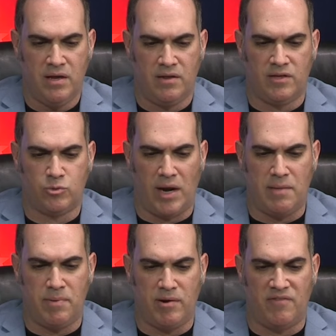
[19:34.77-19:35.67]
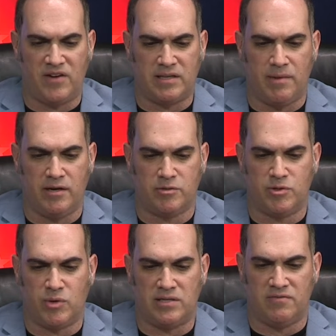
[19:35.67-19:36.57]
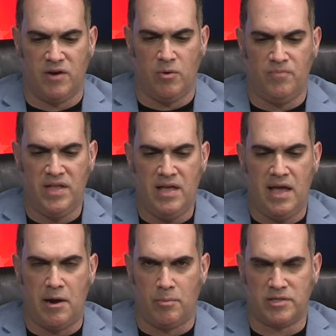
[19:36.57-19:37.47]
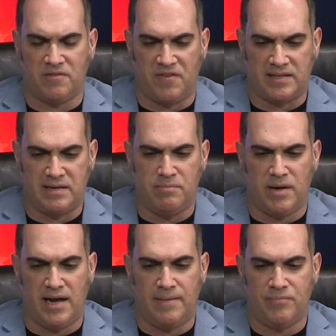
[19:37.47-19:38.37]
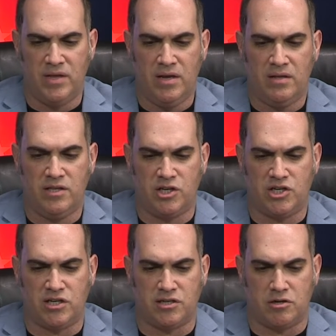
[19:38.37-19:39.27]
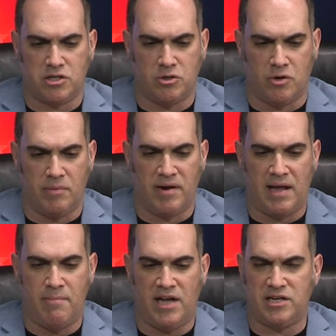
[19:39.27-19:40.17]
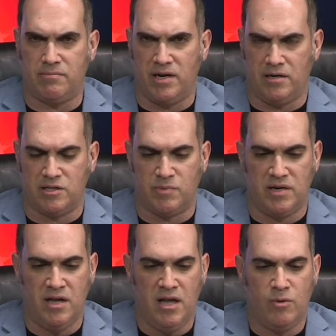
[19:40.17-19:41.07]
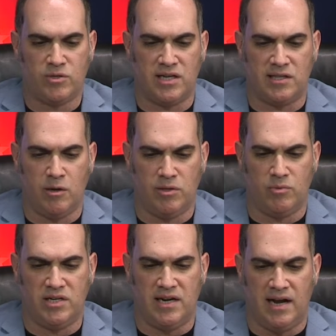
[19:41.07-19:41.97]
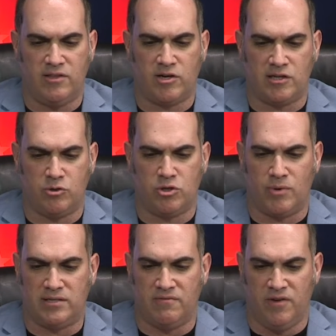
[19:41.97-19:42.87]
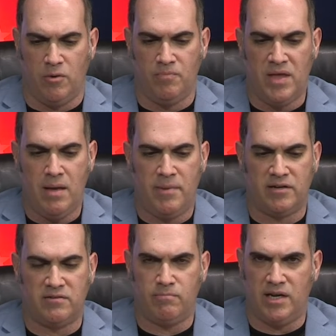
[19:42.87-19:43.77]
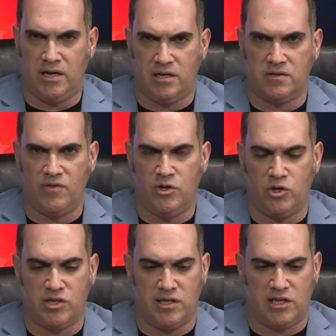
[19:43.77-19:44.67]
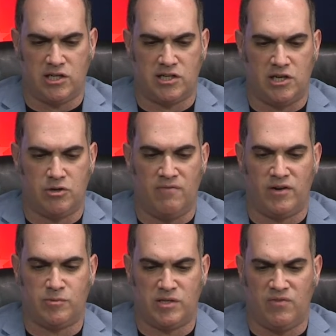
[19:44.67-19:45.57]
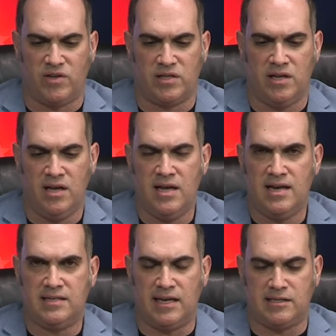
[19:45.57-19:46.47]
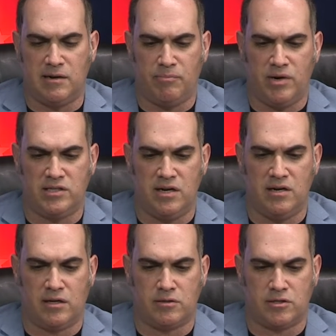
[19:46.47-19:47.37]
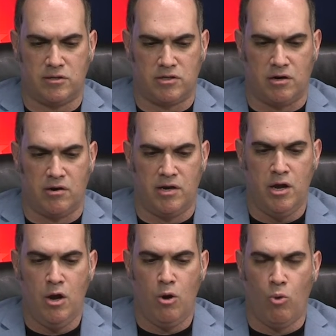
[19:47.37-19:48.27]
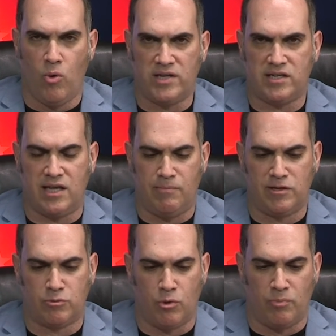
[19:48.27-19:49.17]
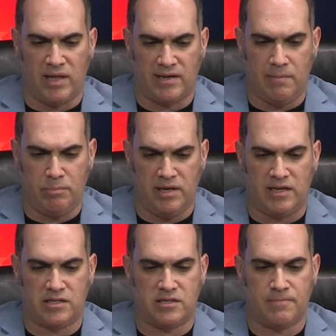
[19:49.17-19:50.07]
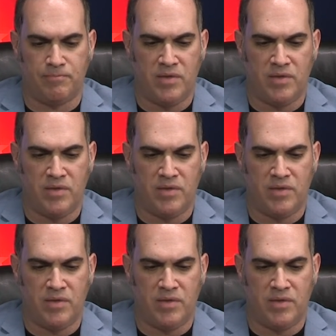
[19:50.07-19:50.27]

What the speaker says: Now, this waiting period affected my husband's right to vote, and it almost affected mine. This is just our story, but I imagine that my husband was not the only one denied their constitutional right to vote because of the New Jersey legislature, and very specifically, State Senate President Nicholas Scutari, who wants to keep this roadblock in place."